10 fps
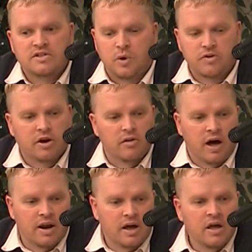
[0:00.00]
North
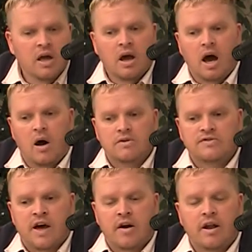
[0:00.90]
Carolina on
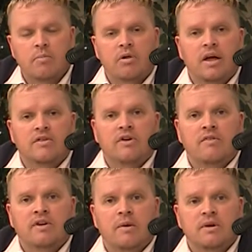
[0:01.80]
Saturday playing a
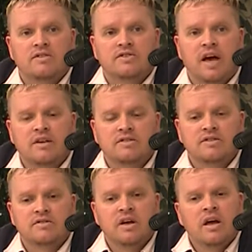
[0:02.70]
tough game against
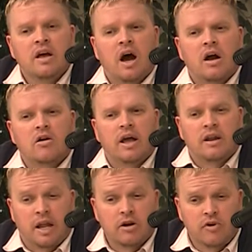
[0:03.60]
Texas
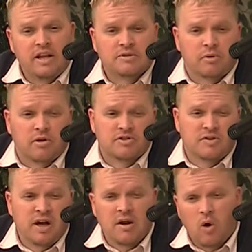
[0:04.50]
in Greensboro. So
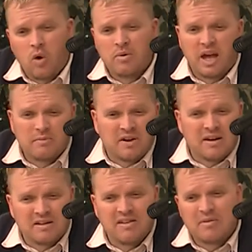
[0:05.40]
not a home game
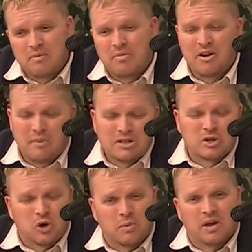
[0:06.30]
technically, but pretty much a
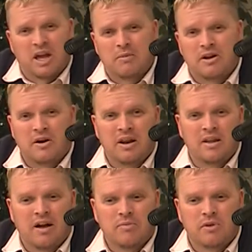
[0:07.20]
home game. You know,
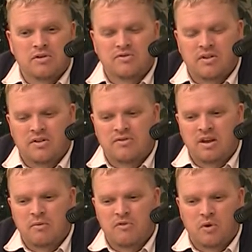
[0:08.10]
anytime the
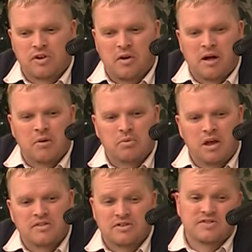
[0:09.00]
team of North Carolina
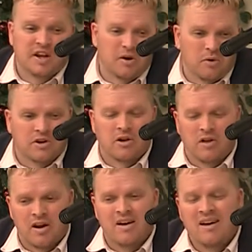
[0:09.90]
plays in the state of North
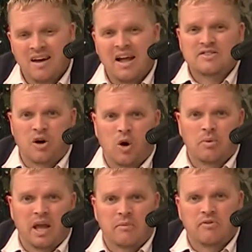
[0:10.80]
Carolina, it's a home
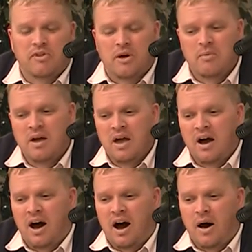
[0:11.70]
game for them.
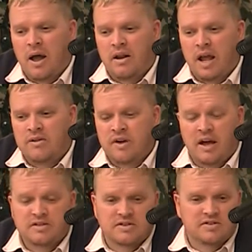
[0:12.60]
And
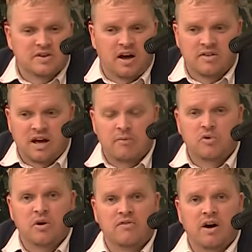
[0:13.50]
Texas, a top
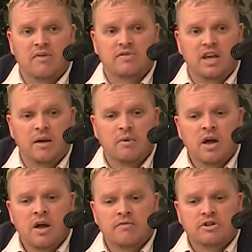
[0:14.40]
25 team,
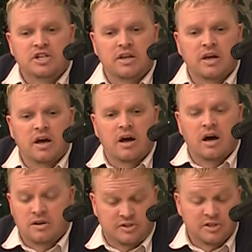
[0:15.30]

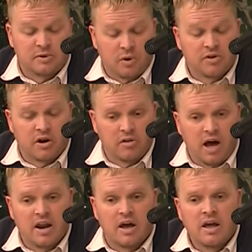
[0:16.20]
North
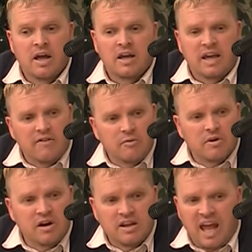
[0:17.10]
Carolina gave them a
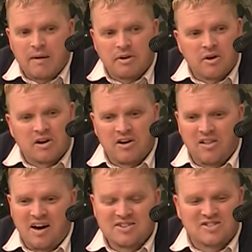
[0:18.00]
good game. You know,
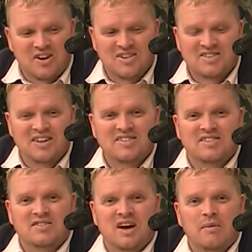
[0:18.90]
Carolina started the season as
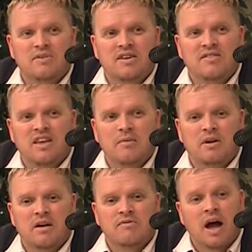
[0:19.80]
a top 10 team, and
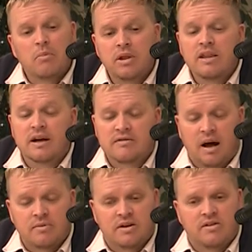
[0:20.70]
they have not played like a
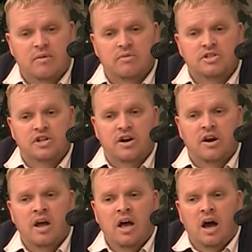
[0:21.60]
top 10 team this year.
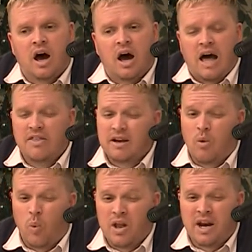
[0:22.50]
I think a
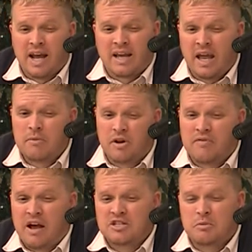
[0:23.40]
win in that game could have
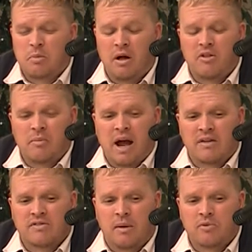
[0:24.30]
actually propelled them back in
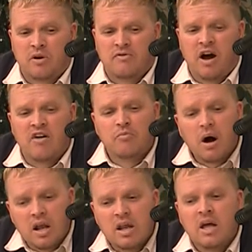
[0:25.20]
the top 25.
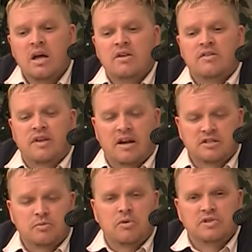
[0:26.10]
But Texas
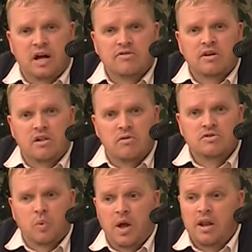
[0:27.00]
pulls out the close
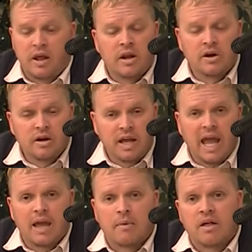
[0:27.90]
win and a good
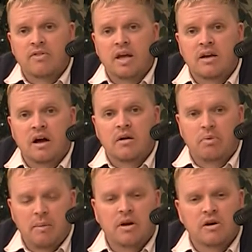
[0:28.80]
game, and I think
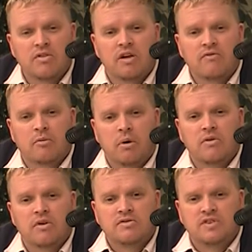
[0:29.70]
probably a good thing for both
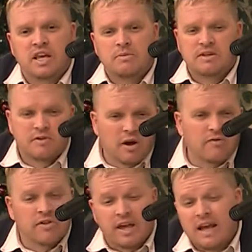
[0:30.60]
those teams, even though
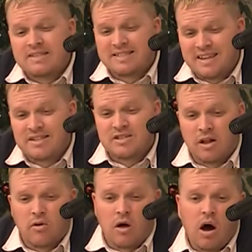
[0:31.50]
for the ACC it's
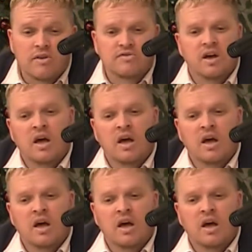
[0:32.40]
another loss.